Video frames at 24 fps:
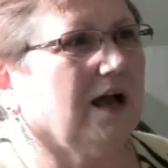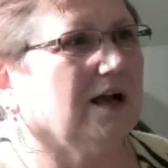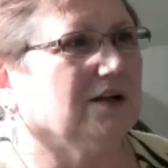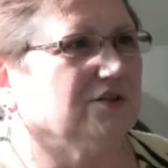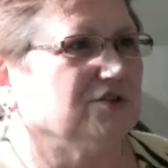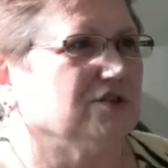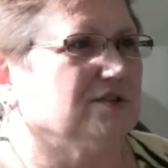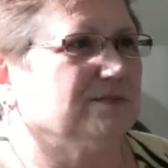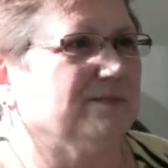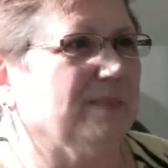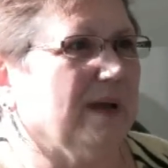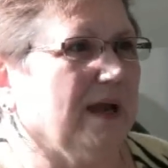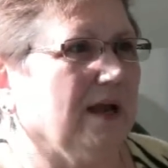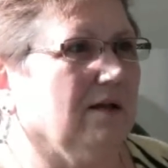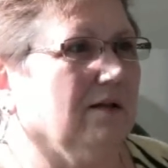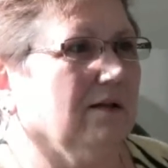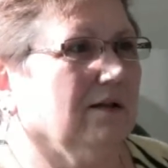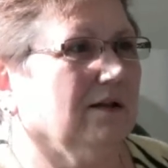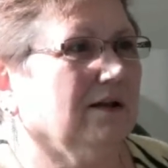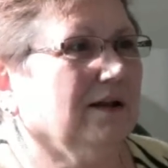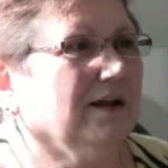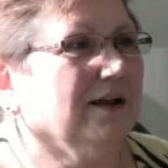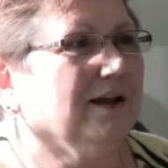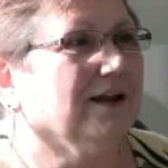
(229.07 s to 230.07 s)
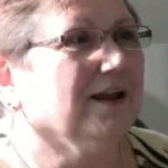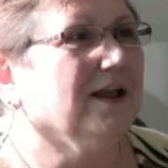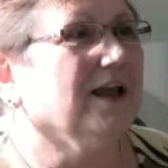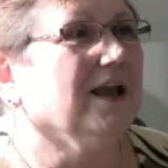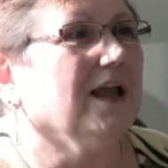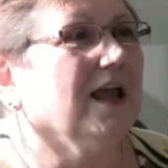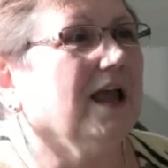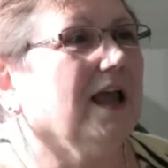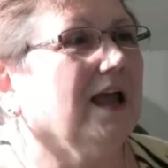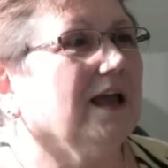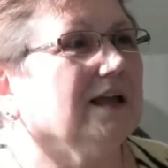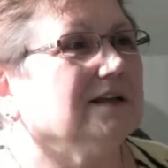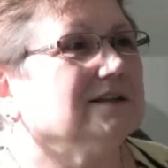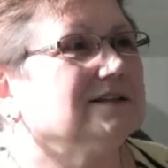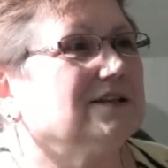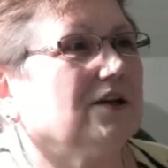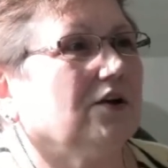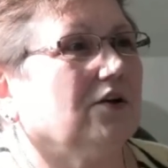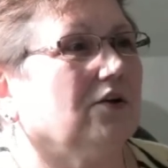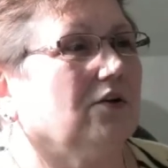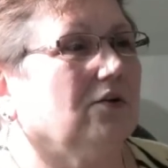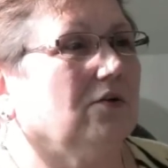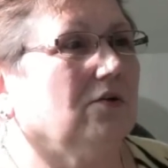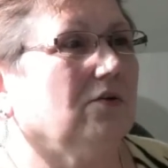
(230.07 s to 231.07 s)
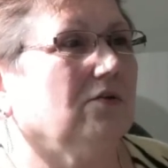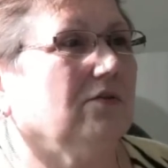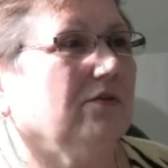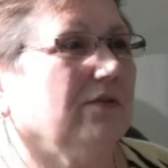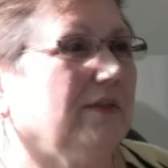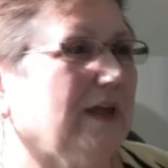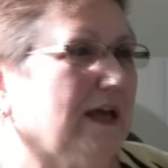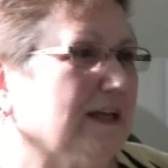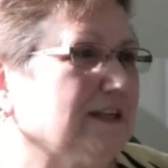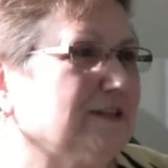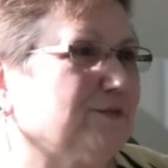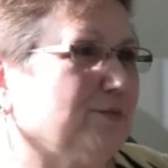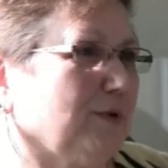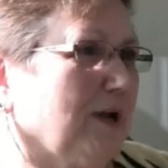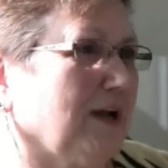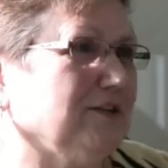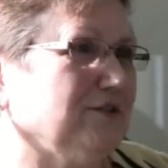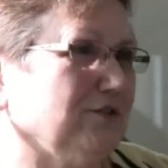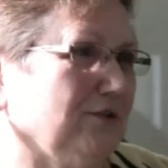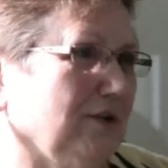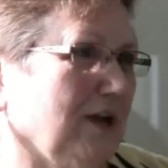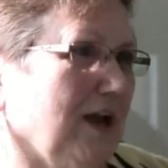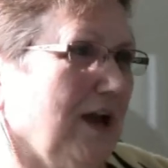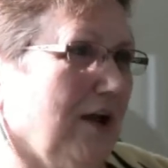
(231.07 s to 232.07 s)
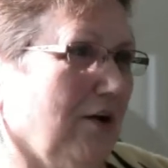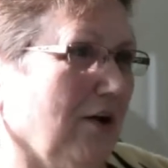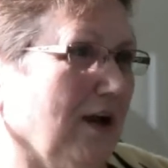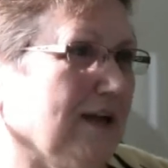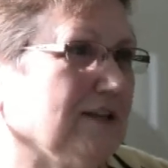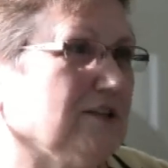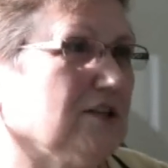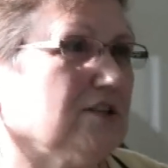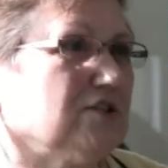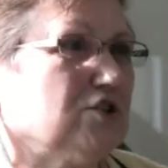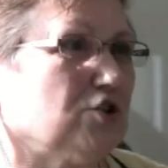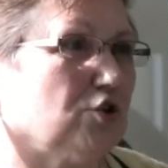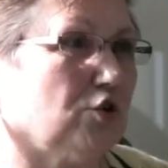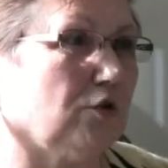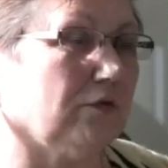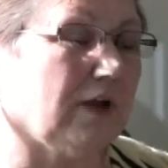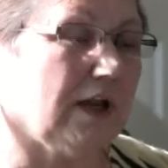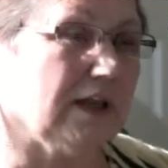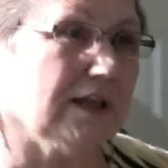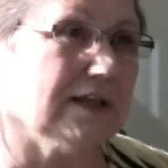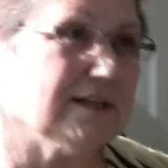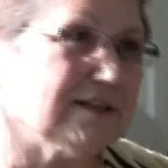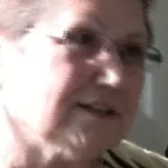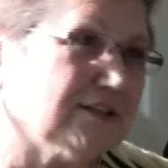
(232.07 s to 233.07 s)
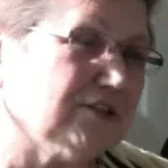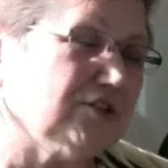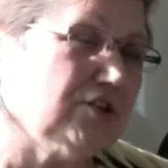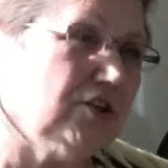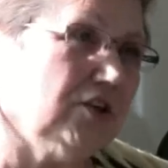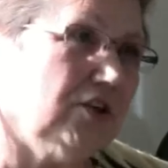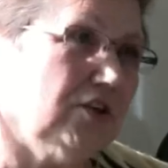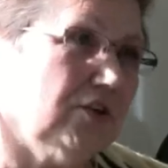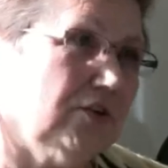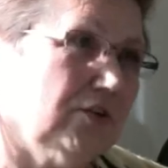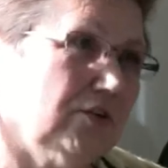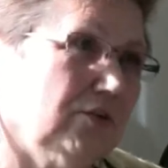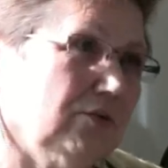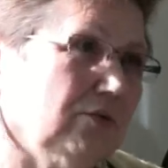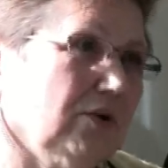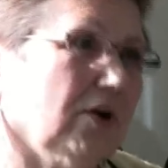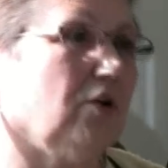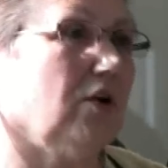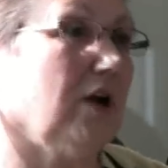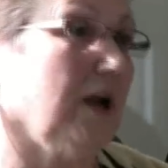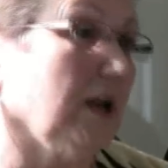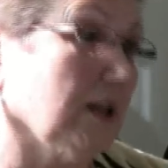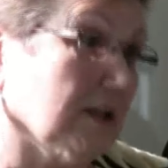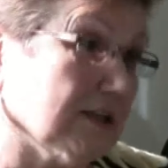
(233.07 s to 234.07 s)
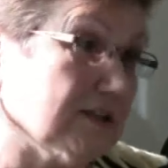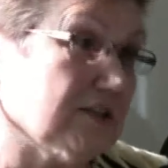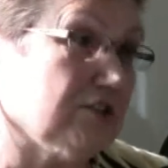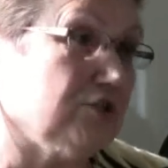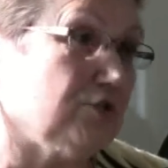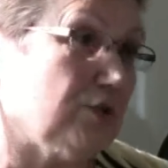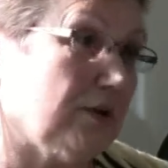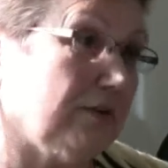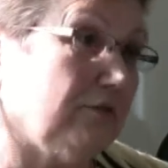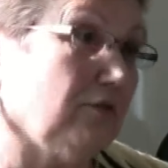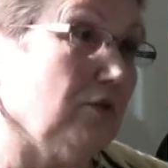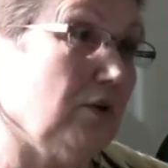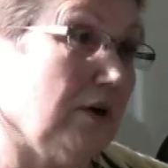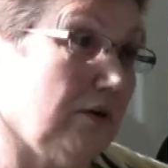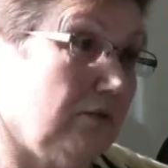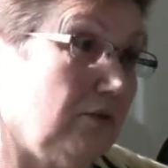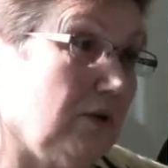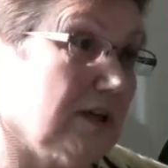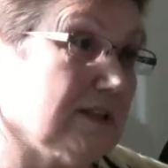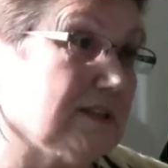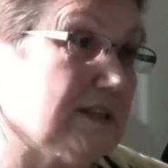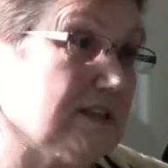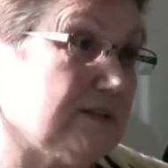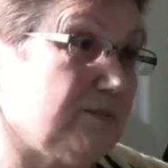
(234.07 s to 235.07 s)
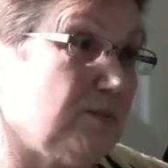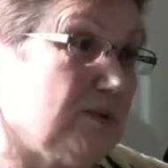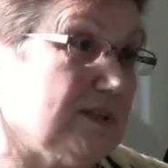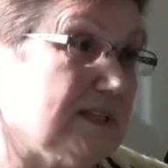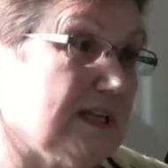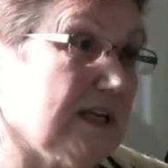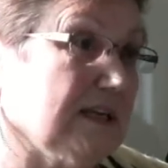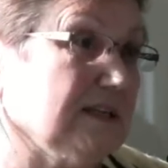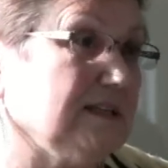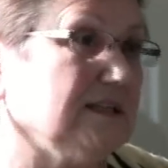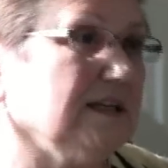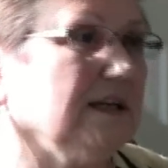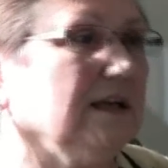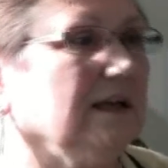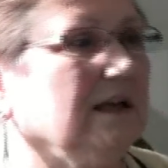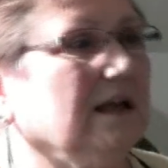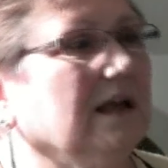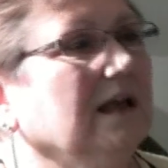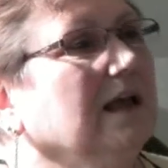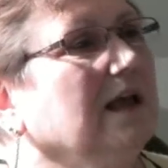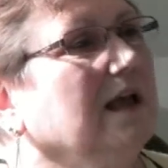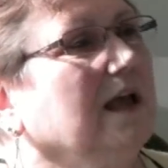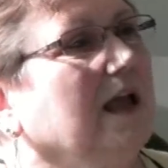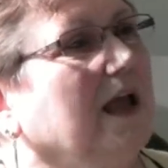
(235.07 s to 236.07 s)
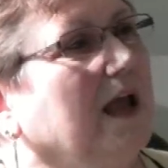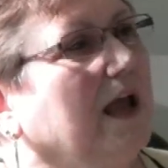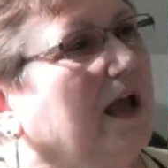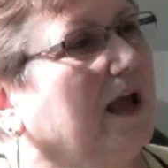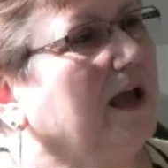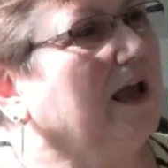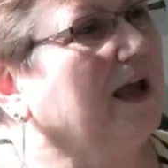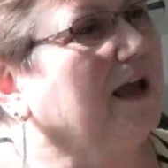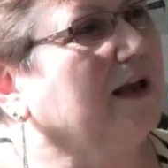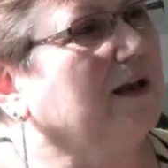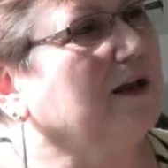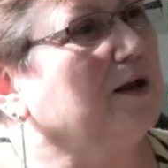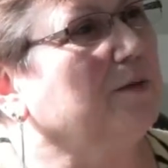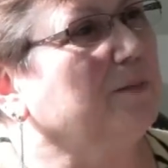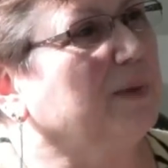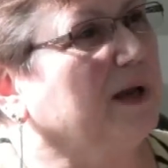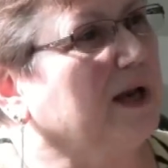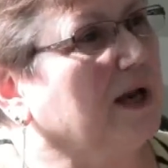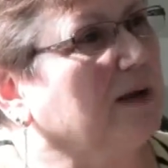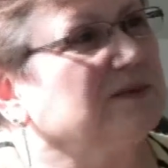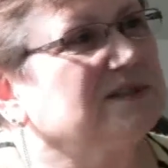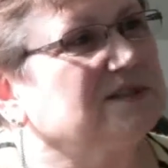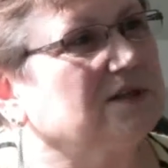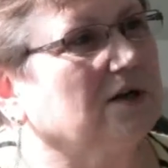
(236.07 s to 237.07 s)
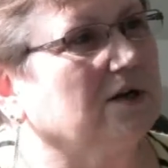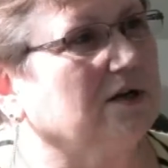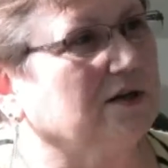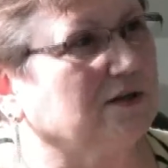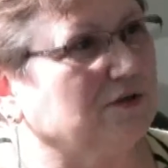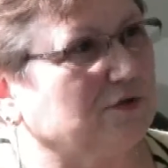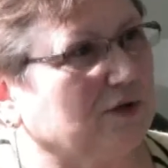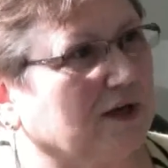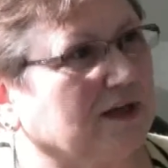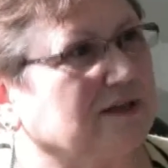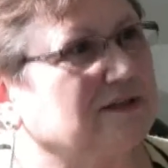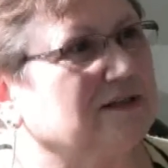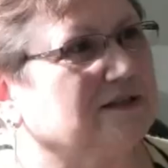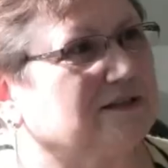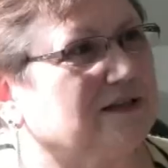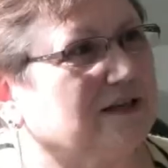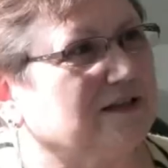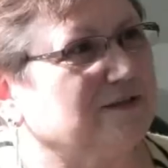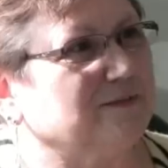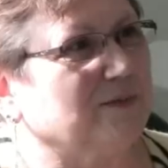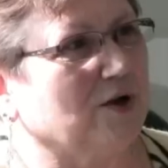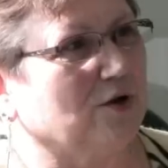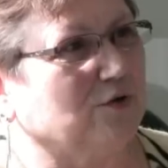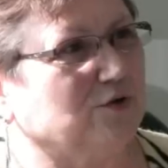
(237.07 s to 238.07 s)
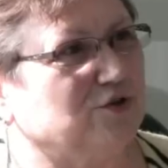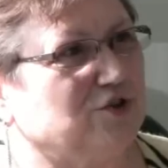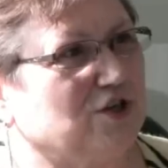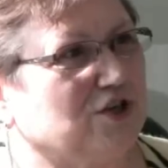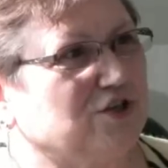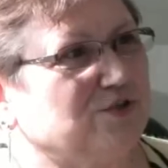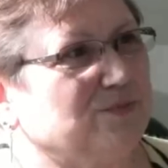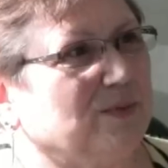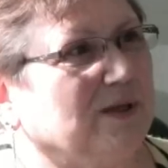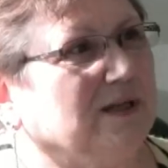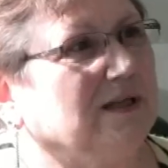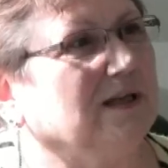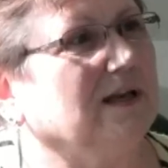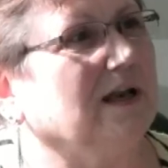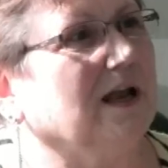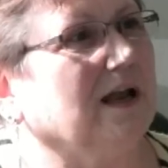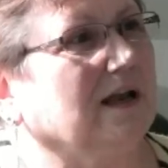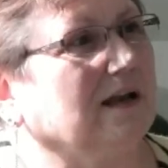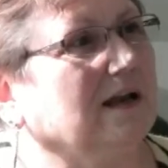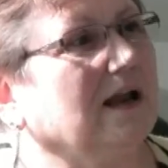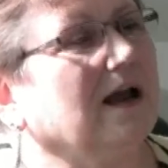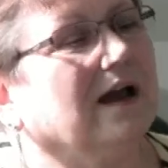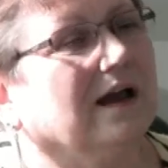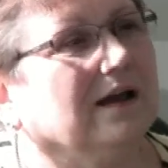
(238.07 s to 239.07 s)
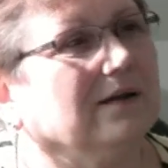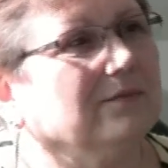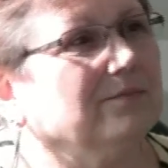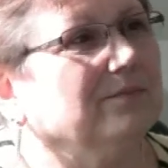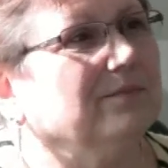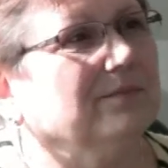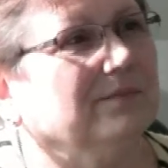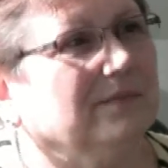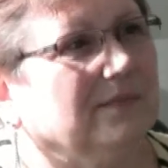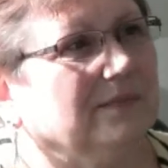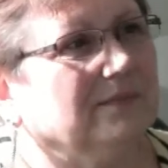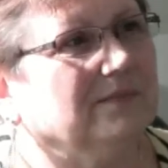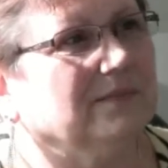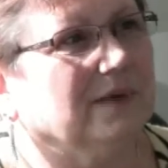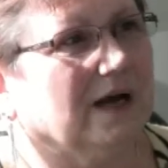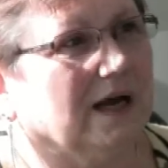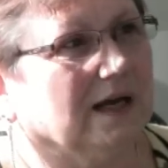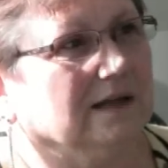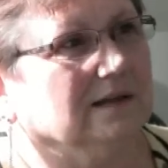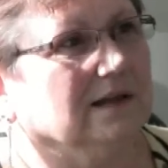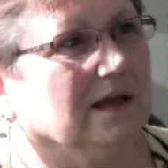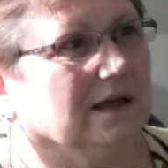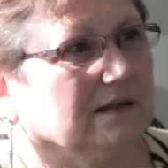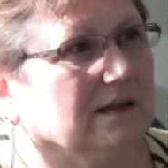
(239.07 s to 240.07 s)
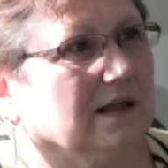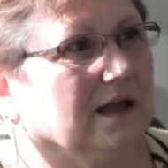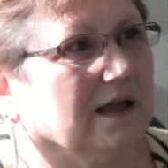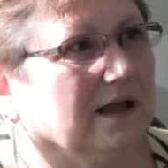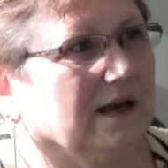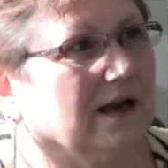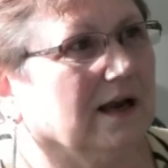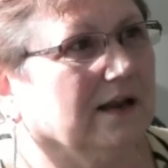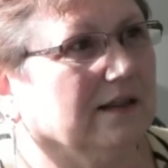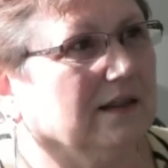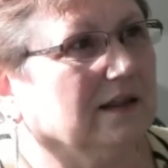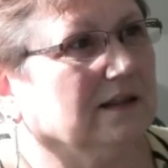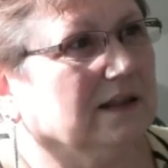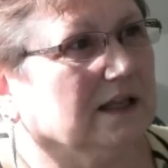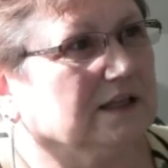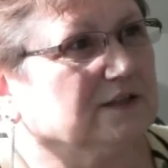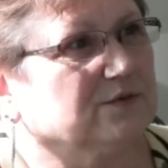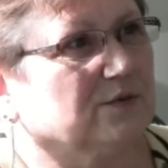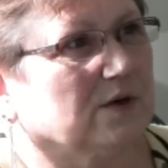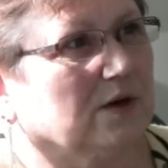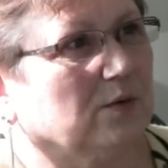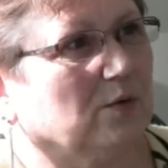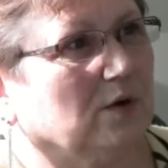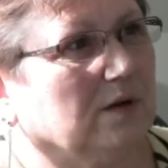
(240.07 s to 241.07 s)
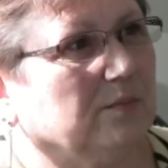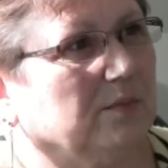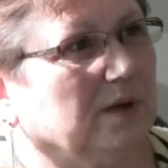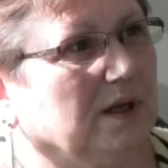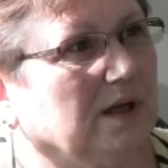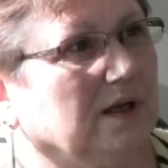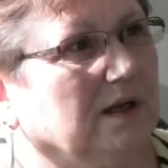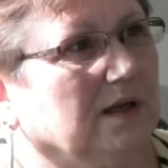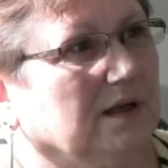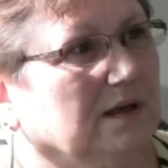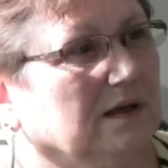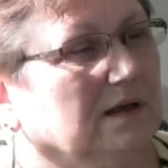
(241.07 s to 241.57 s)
I'll just bail. Right. And so that's what I do now. I just I listen to you, or I listen to whoever else is presenting, but I'm starting to exercise my own judgment, and I like that. I think that's what I want to be.